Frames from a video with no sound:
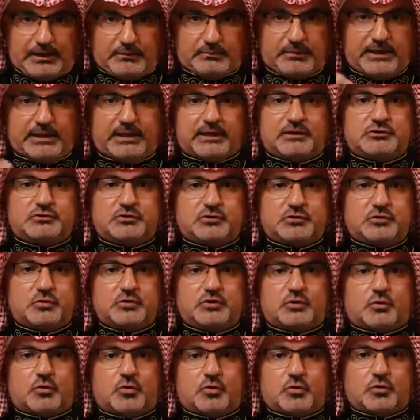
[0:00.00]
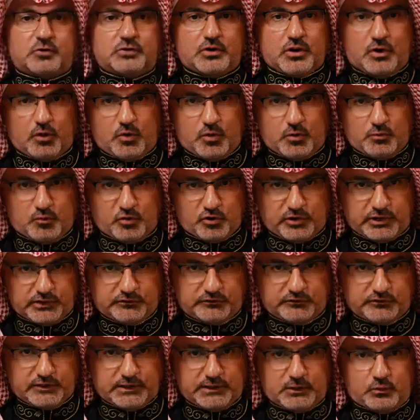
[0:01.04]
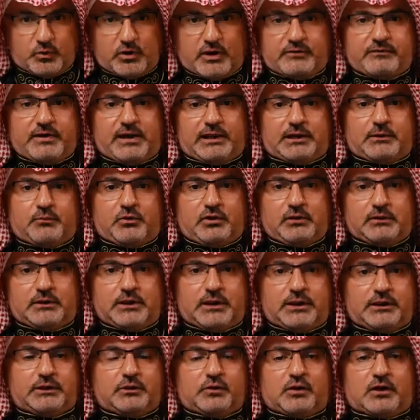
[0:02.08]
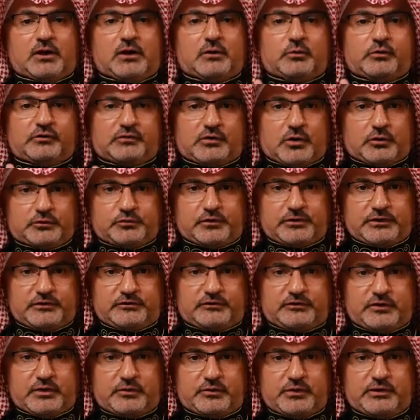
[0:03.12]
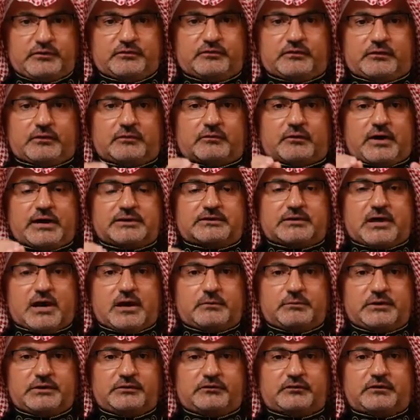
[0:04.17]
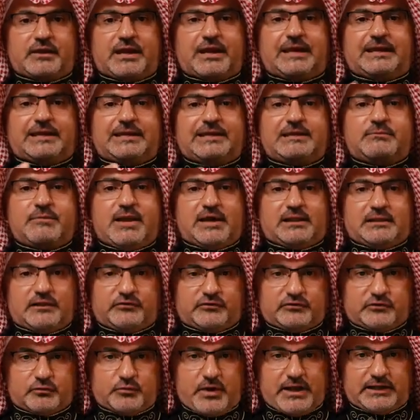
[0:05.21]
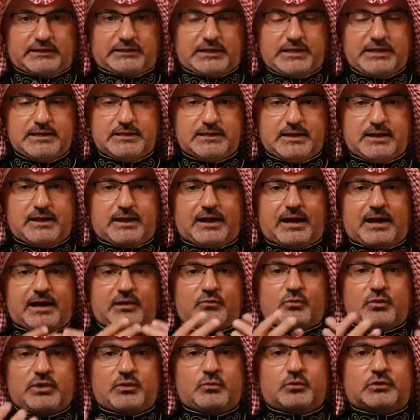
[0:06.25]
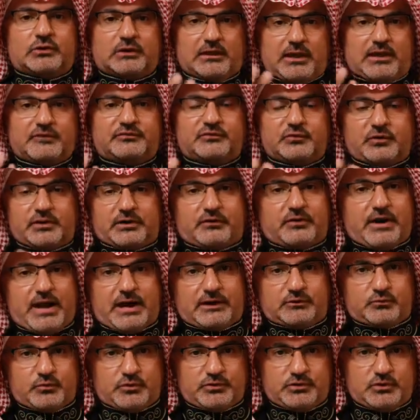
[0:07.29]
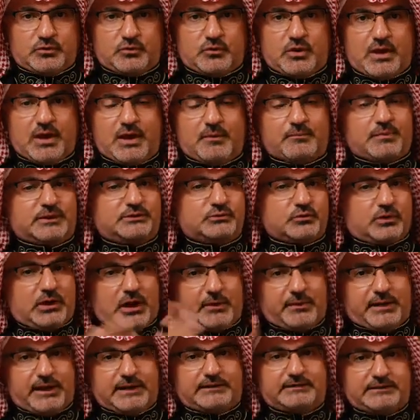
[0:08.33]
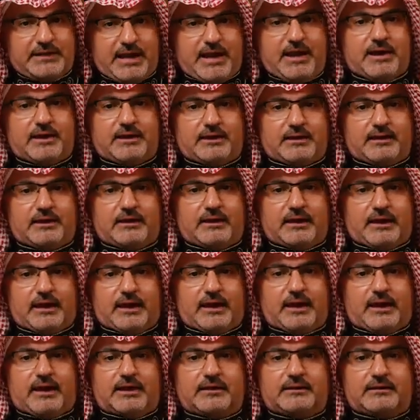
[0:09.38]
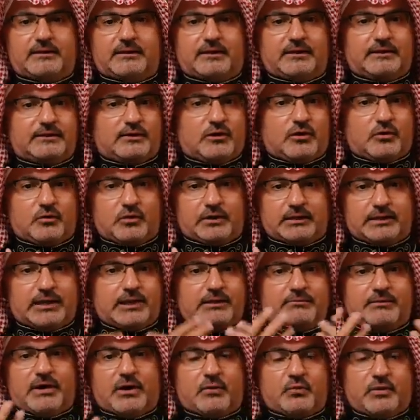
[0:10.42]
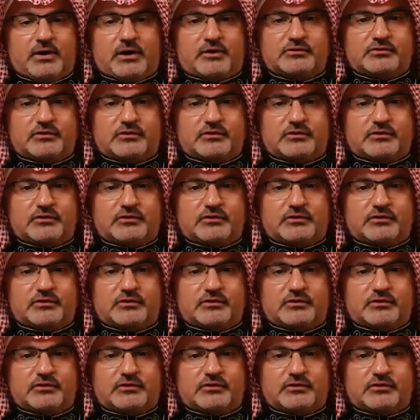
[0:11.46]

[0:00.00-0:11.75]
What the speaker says: and begin to do your own homework and study. We're available. You can always go to these series, write comments, email us directly, and we would love to interact with you. But to come and attack and claim that we